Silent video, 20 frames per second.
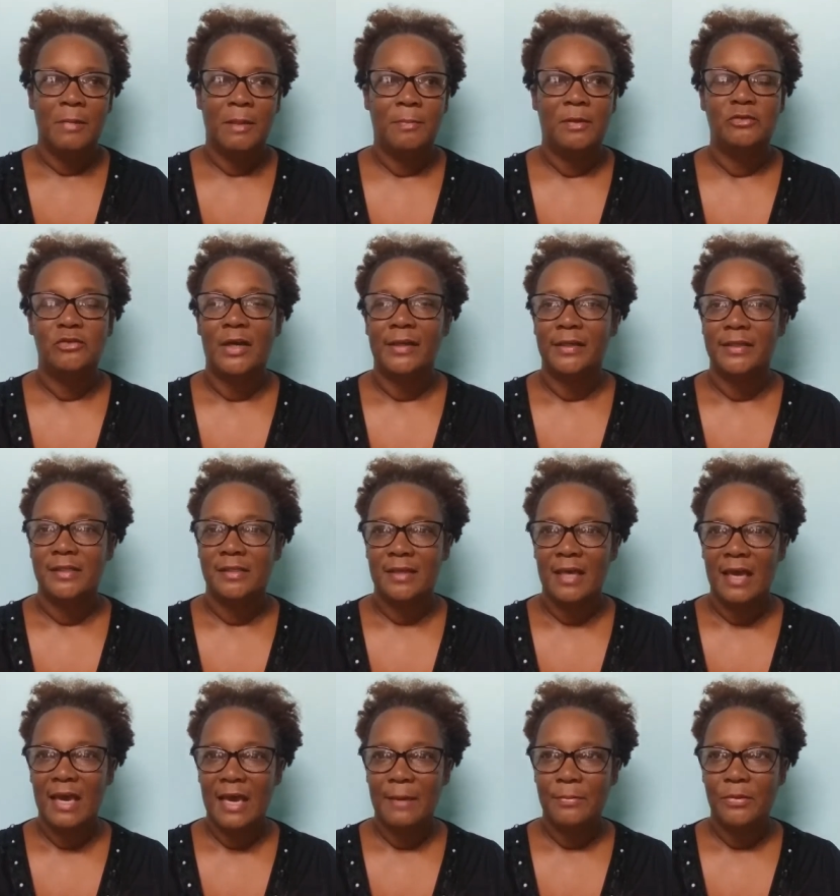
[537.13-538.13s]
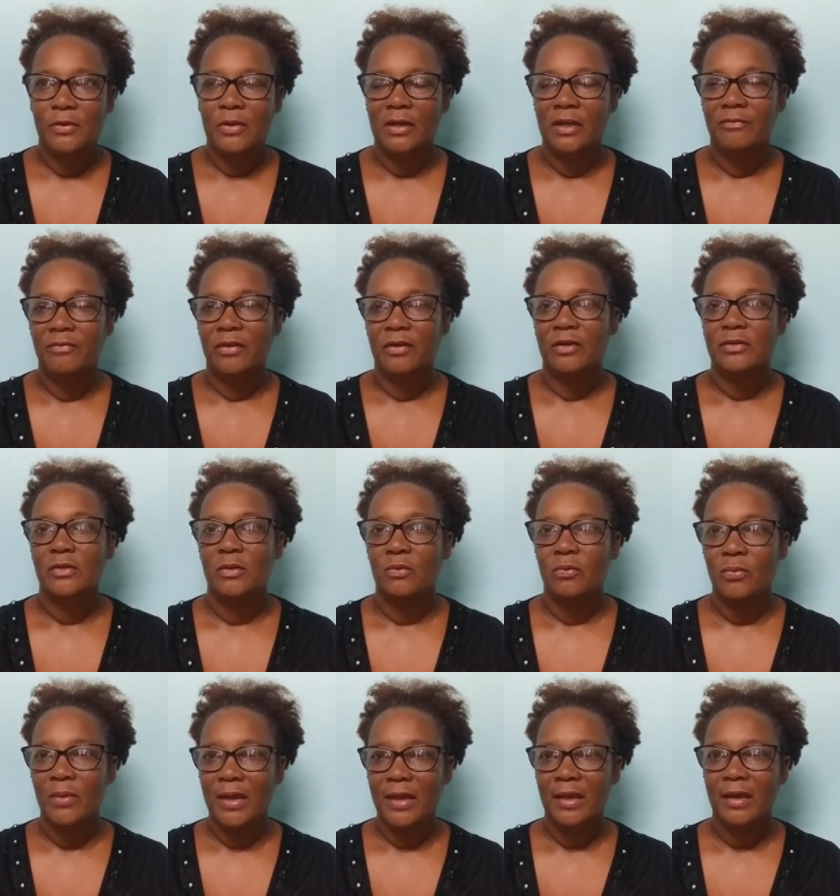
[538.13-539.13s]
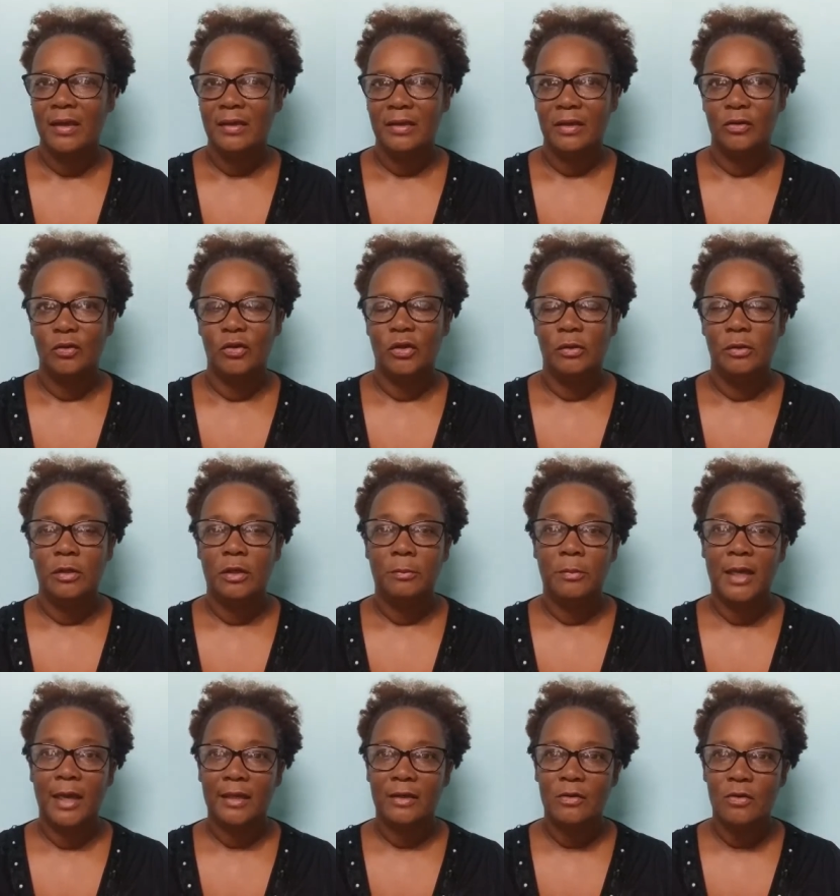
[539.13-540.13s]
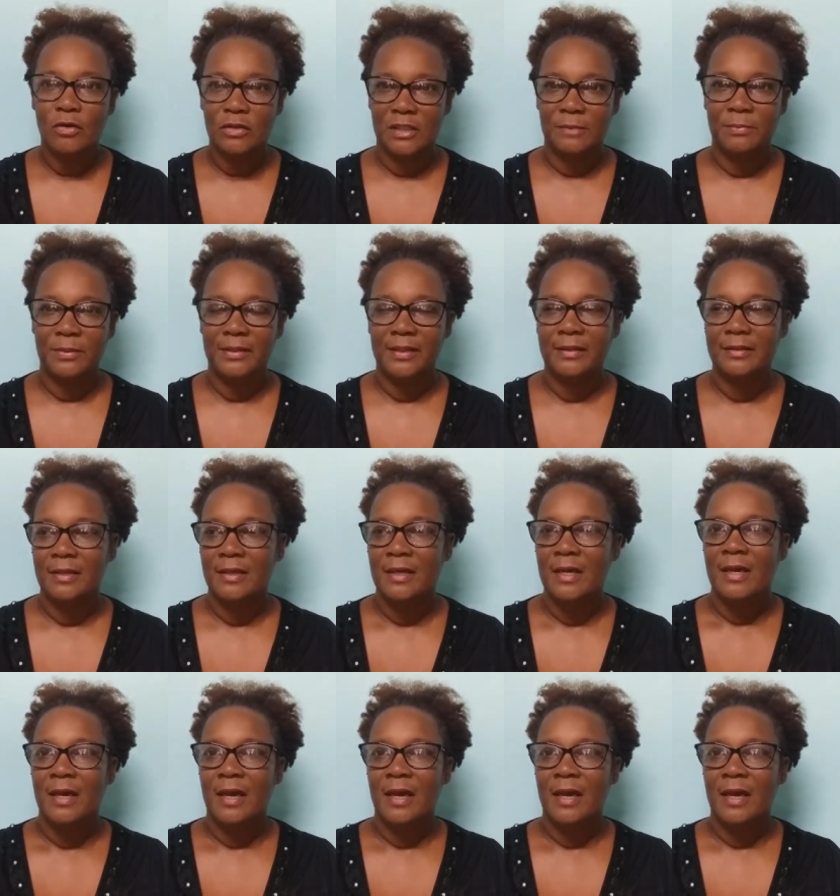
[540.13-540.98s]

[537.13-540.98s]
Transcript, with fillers: People try to scam you, and if you're not aware, you know, you could get caught up in it.